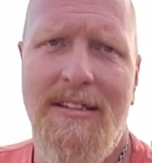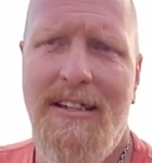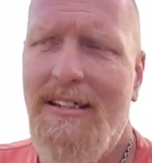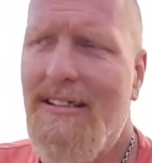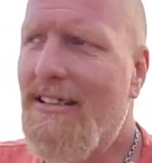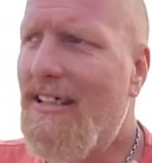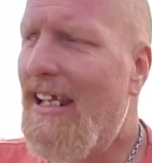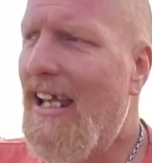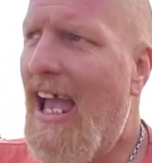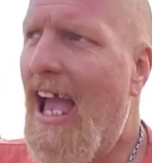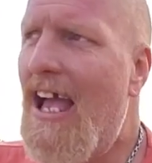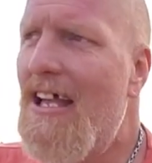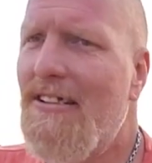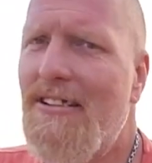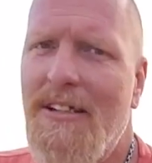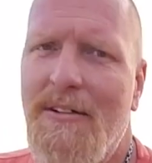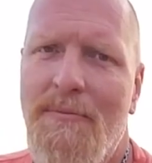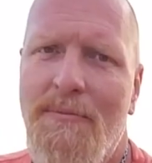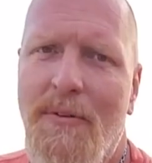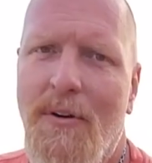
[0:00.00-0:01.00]
She
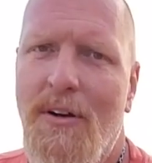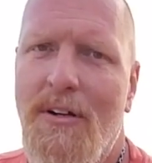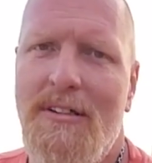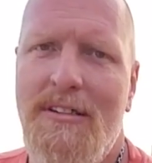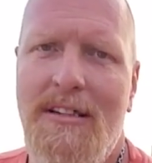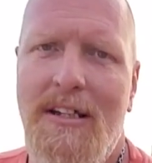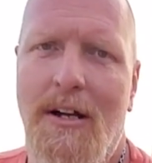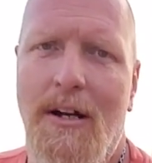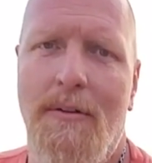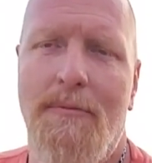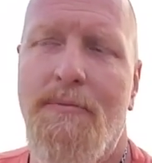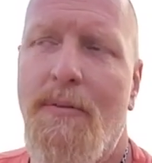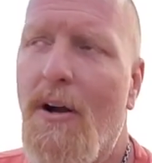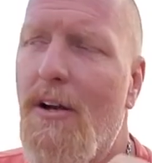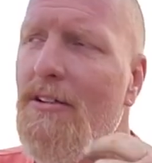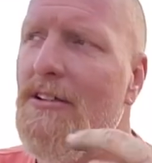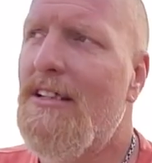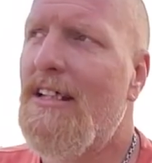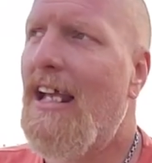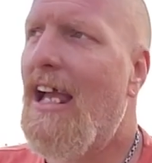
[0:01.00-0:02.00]
asked him for his, or
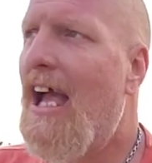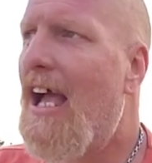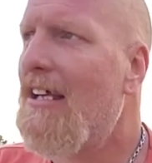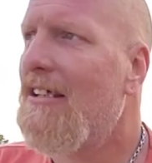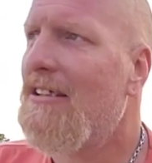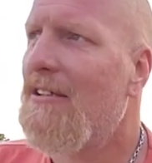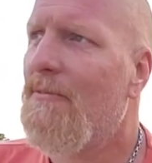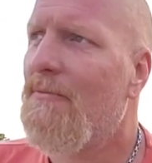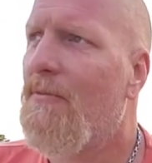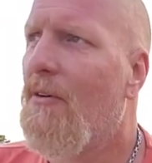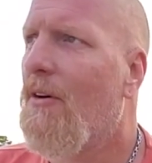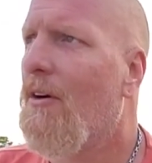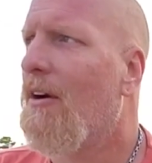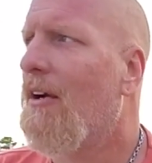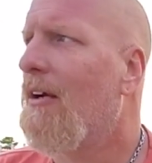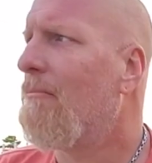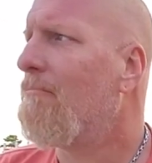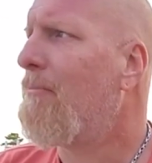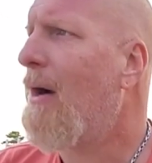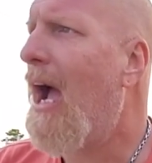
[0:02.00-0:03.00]
first she asked him for
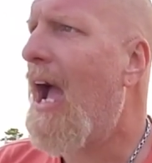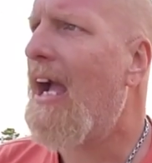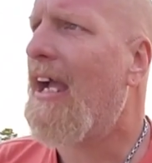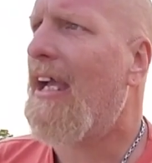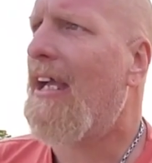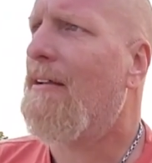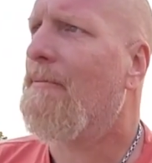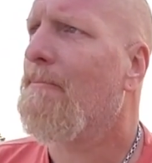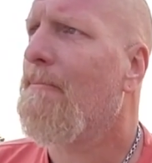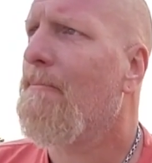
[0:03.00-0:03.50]
a packet.